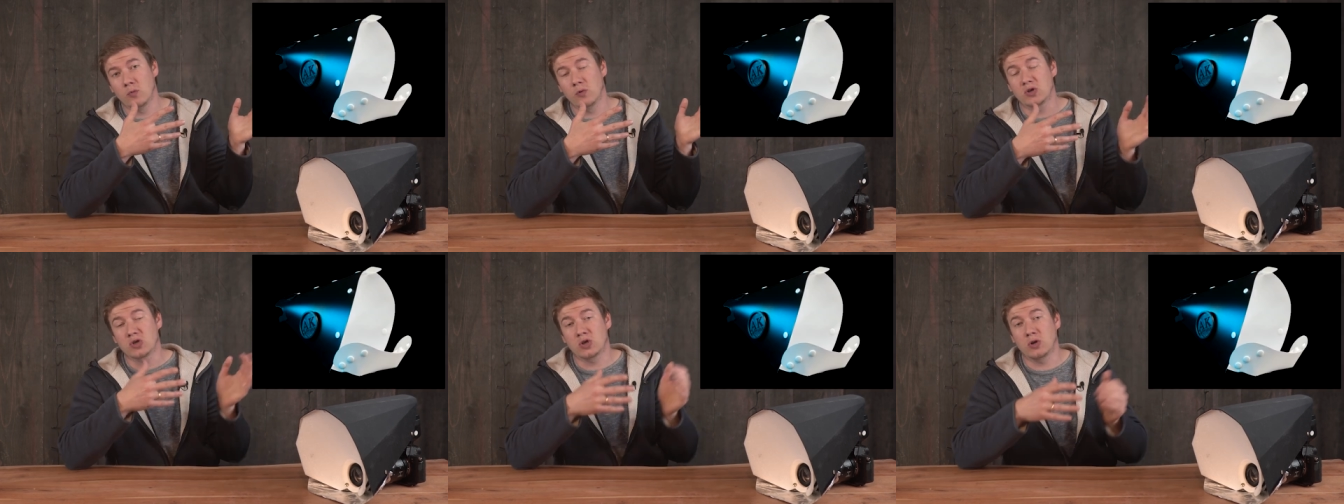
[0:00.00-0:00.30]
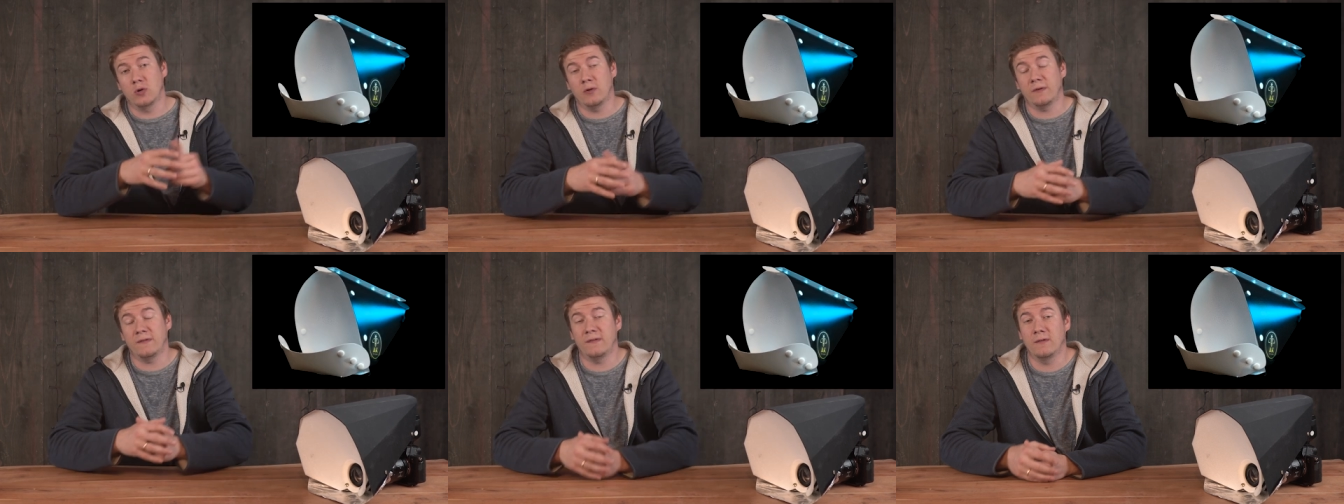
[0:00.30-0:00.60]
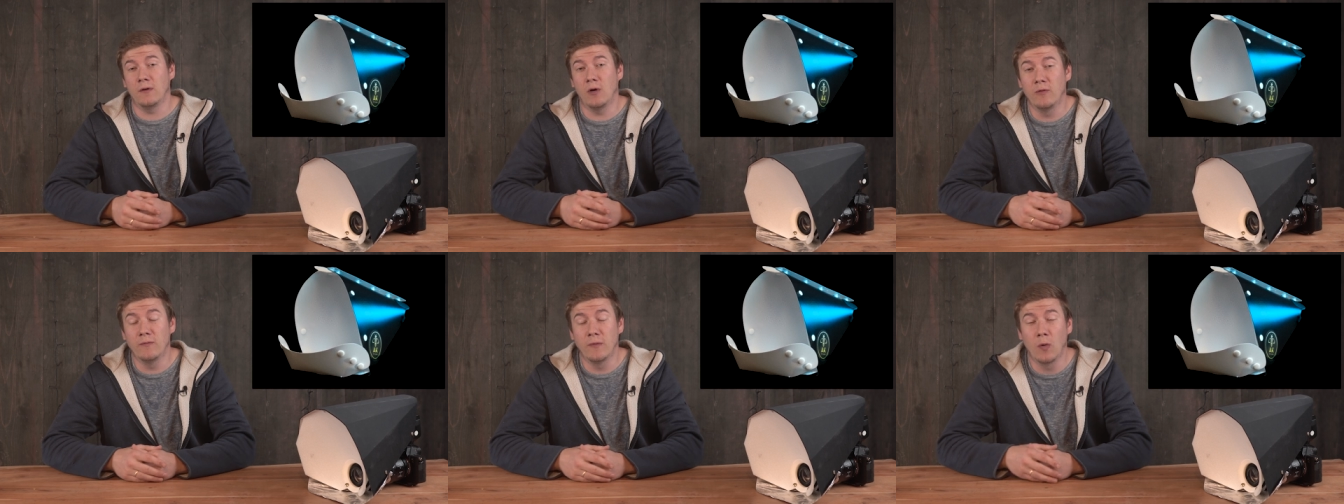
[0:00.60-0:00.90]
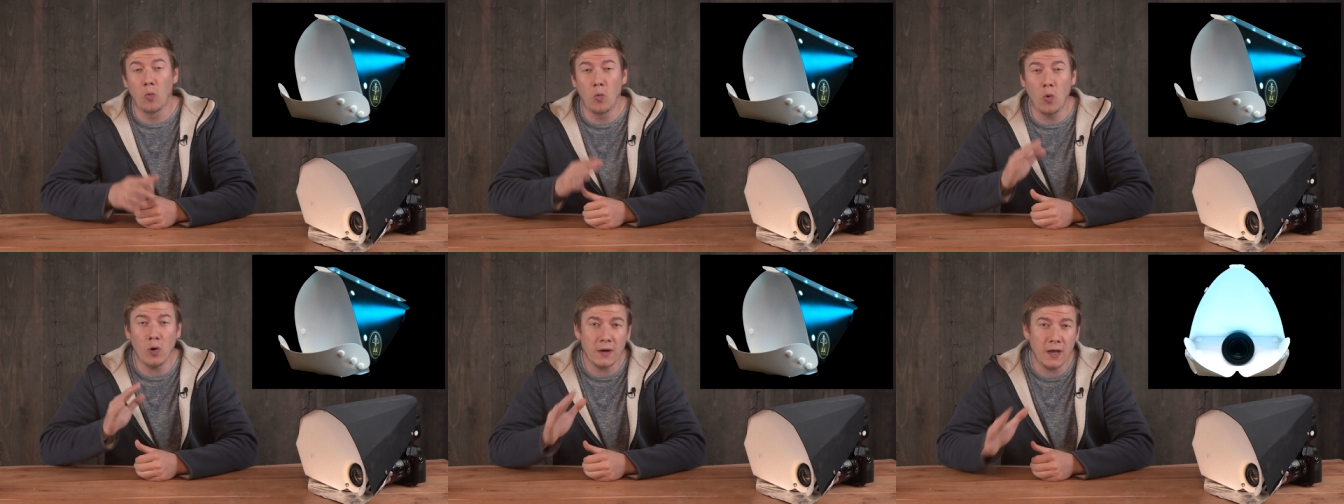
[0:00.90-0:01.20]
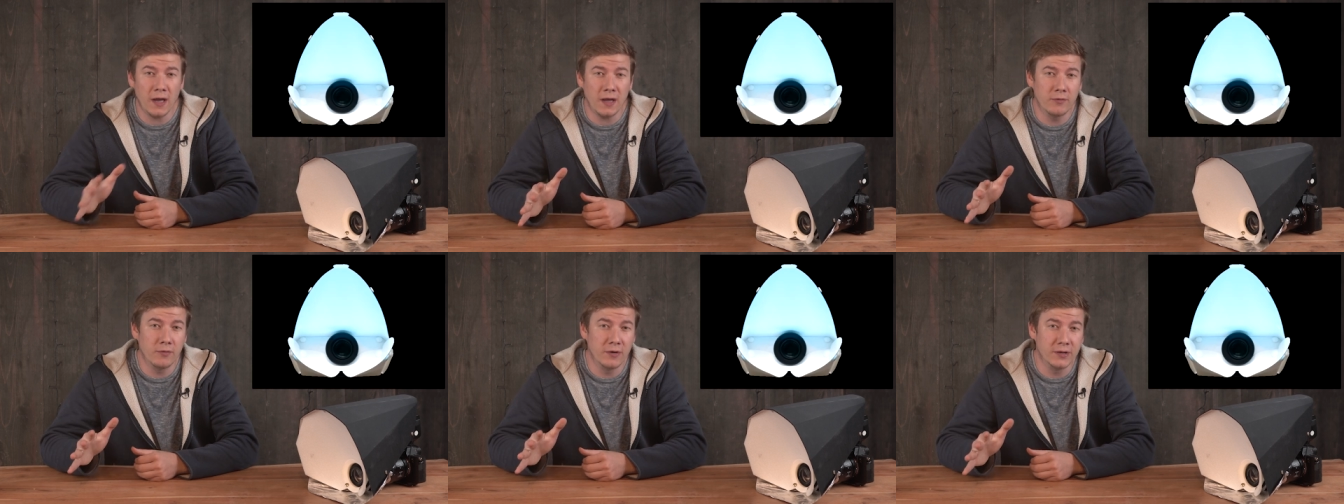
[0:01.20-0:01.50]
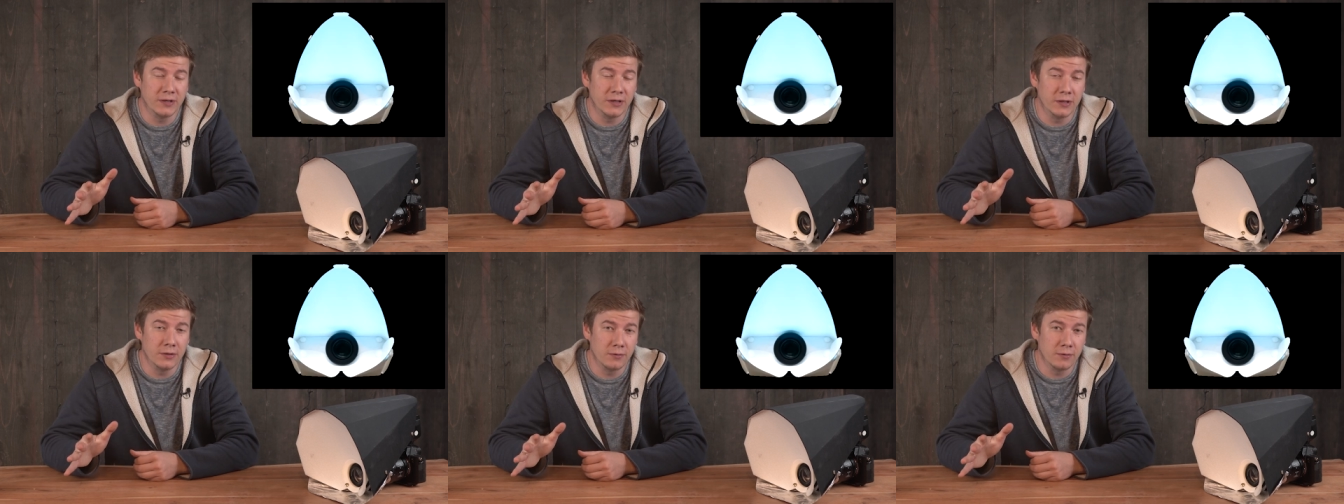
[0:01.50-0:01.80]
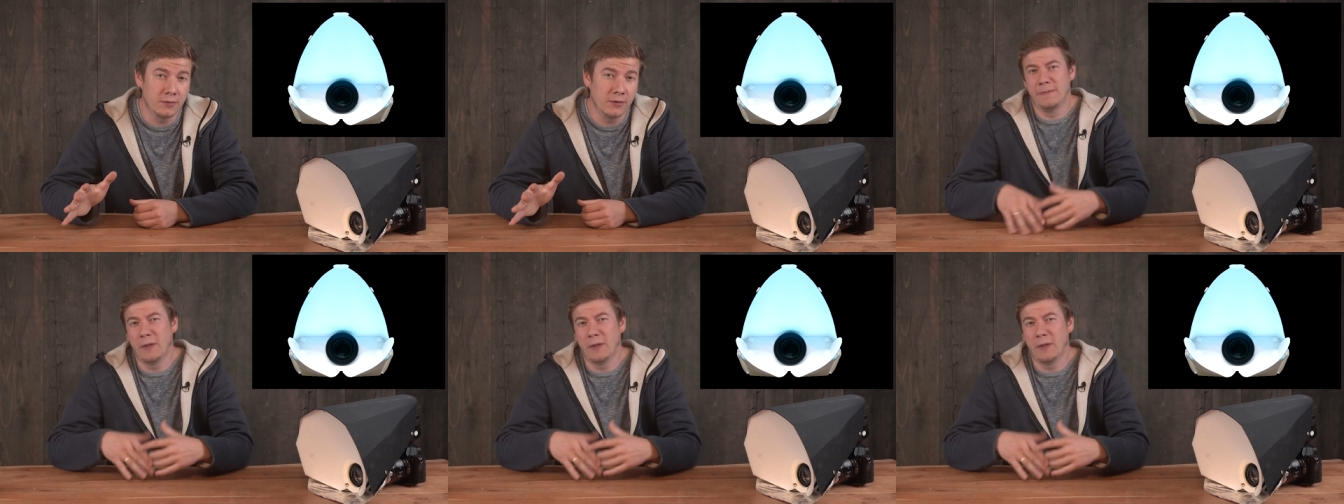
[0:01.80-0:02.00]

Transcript: which costs over 100 euro.